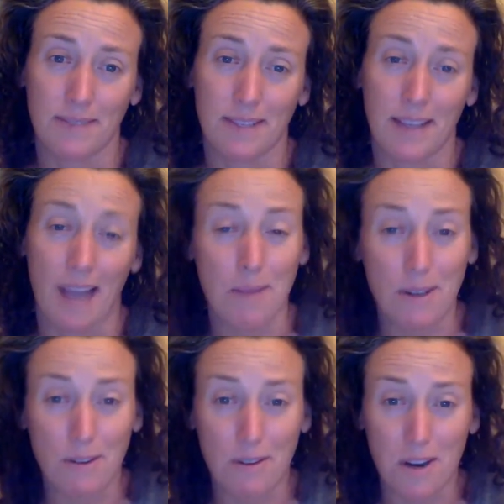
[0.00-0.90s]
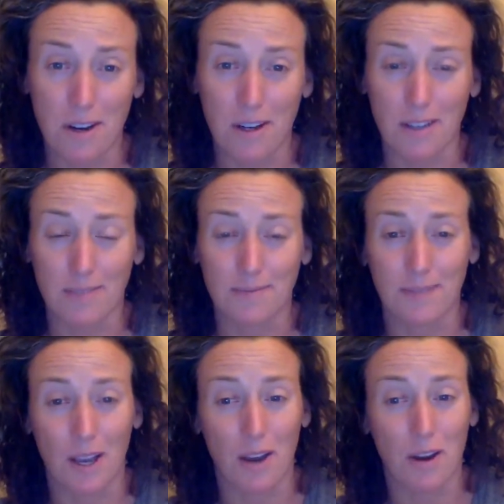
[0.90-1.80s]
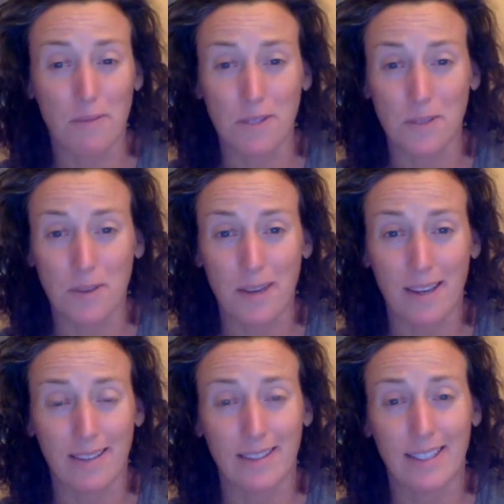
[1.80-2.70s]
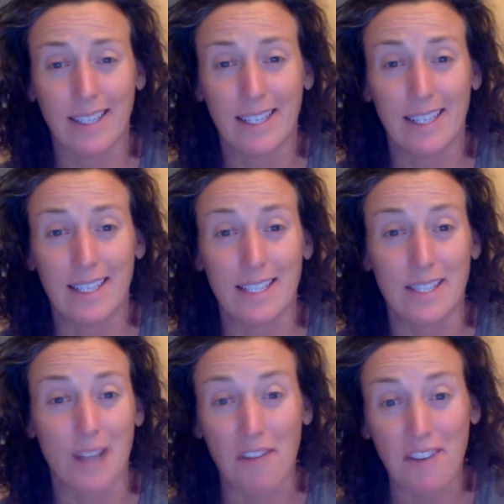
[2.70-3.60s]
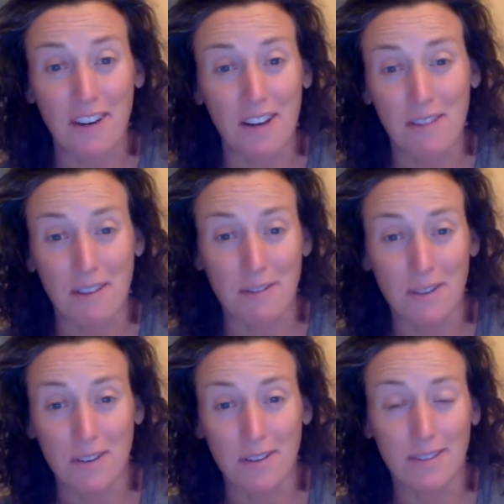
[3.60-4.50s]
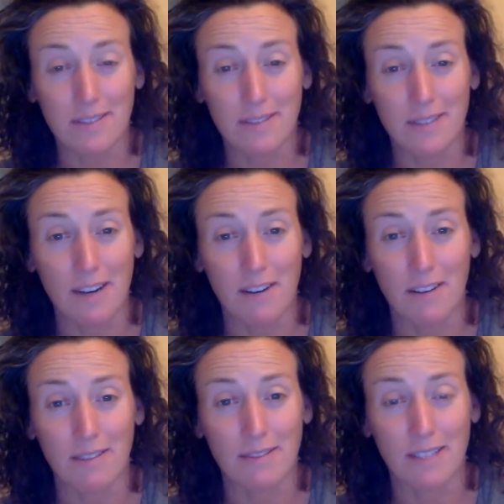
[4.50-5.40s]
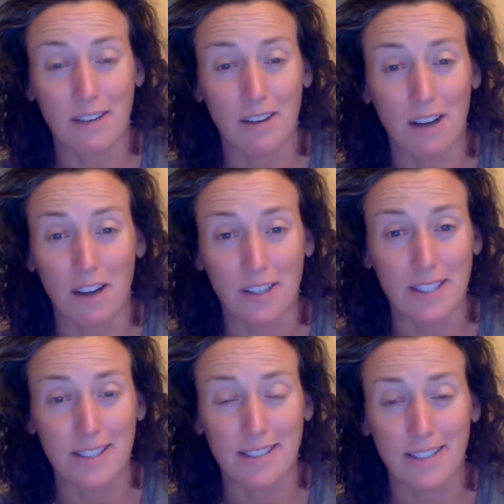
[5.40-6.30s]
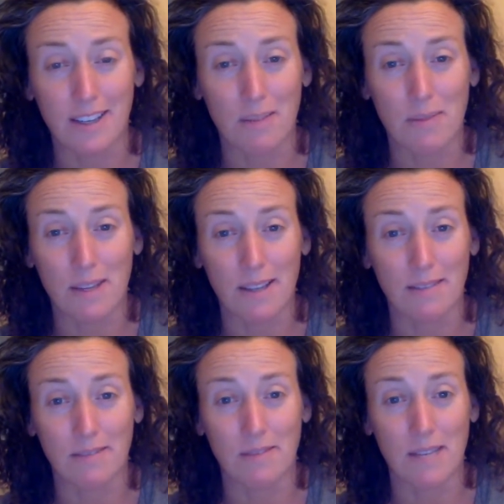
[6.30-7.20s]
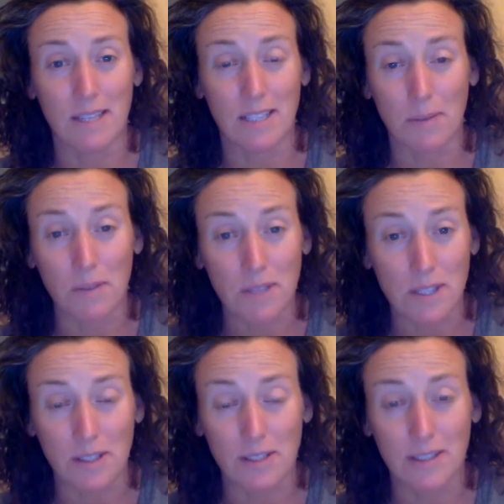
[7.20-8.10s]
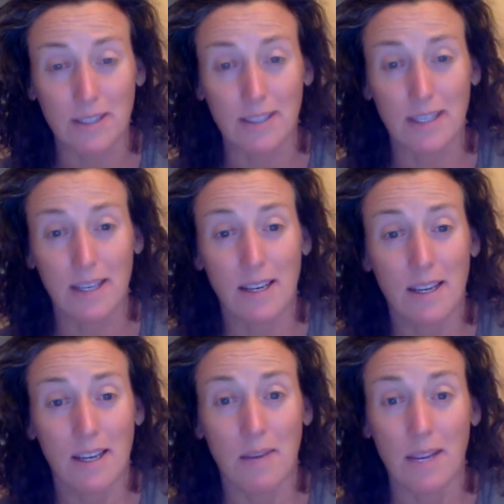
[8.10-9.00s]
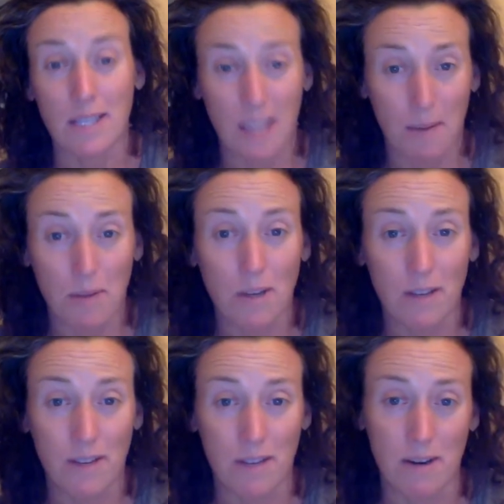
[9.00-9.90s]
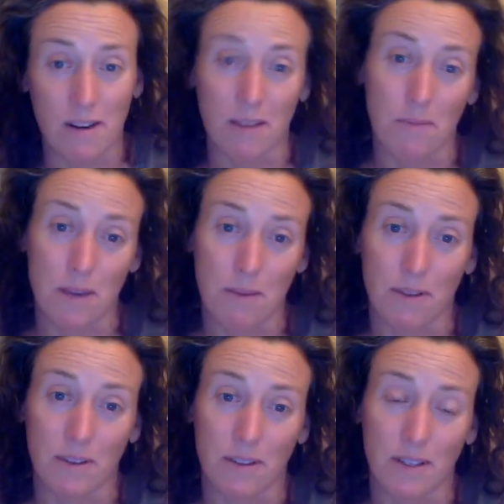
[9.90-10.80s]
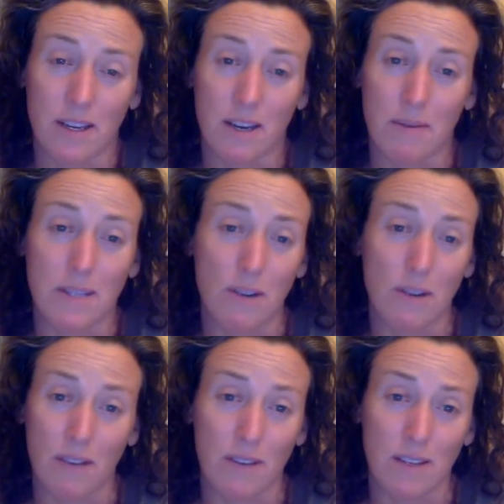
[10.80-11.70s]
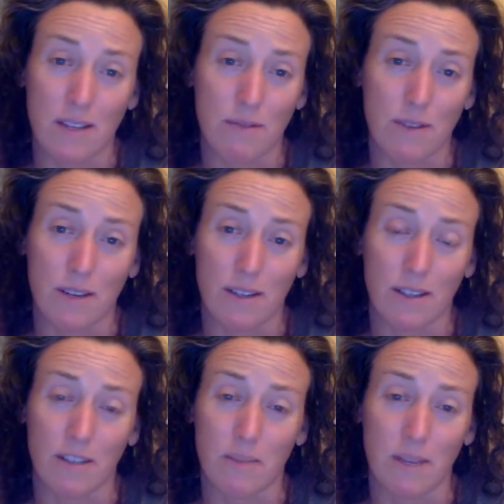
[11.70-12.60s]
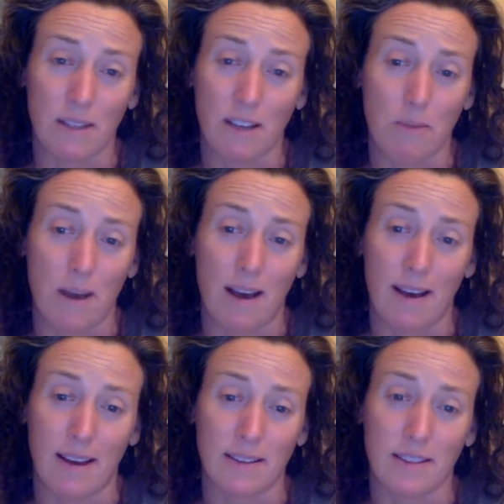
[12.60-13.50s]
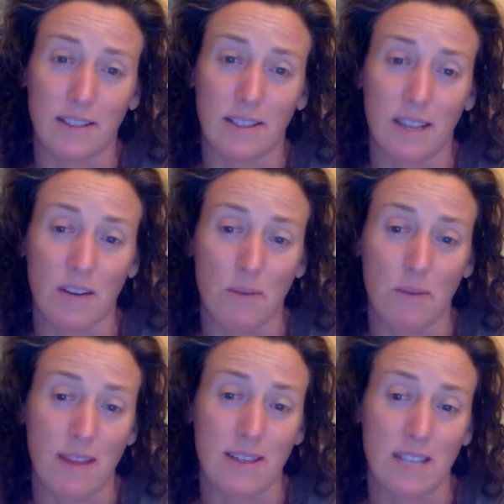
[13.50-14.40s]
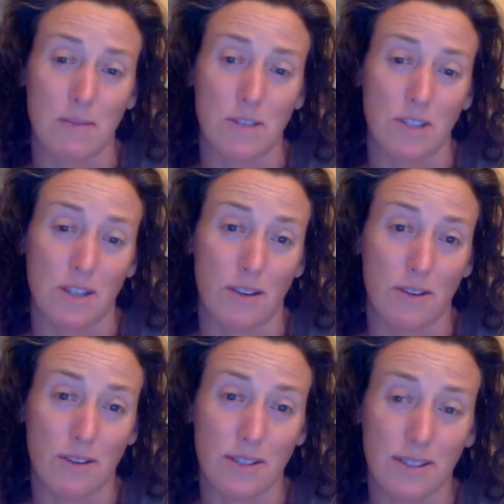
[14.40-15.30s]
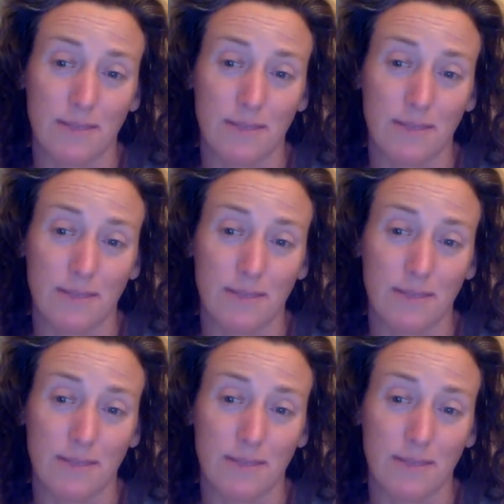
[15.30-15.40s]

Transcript: Happy New Year. I hope this week is not very eventful in our Congress. I hope that we accept the results, we accept the will of the American people, and we don't give in to the fear of being left behind in a way that damages others.